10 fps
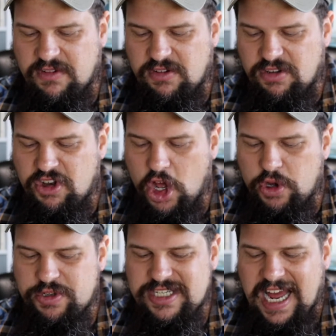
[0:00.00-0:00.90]

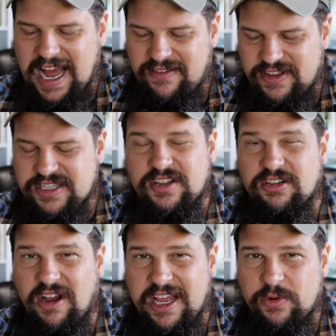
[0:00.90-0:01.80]
nosedive into
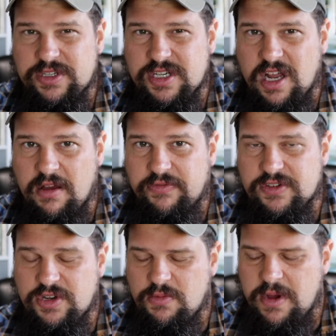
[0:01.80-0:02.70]
the language
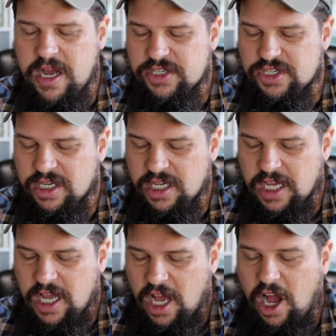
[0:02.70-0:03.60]
stuff too much,
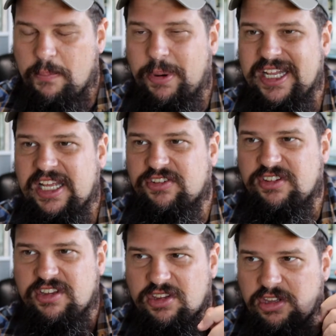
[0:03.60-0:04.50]
but
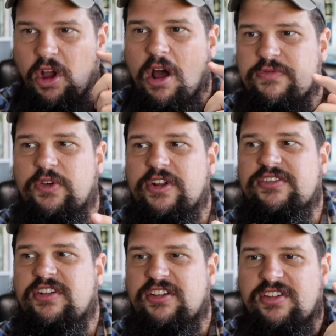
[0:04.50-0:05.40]
his
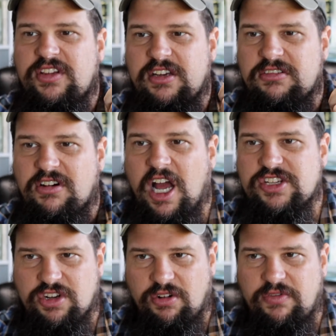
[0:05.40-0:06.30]
thoughtfulness and his
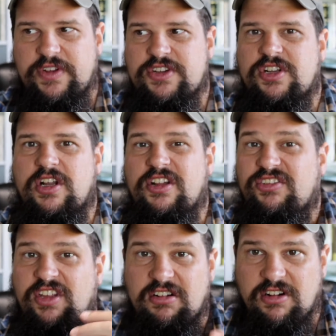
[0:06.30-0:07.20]
theological vision and
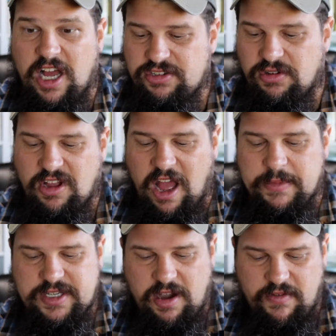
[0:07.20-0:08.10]
his theological
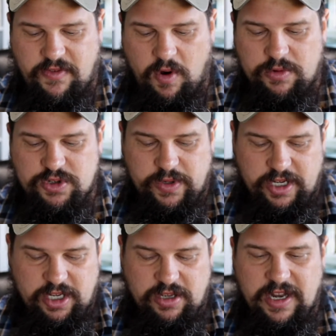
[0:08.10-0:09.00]
commentary for it was
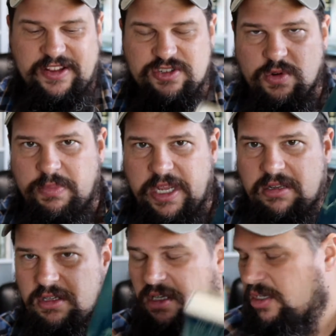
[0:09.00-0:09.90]
really good. This would be,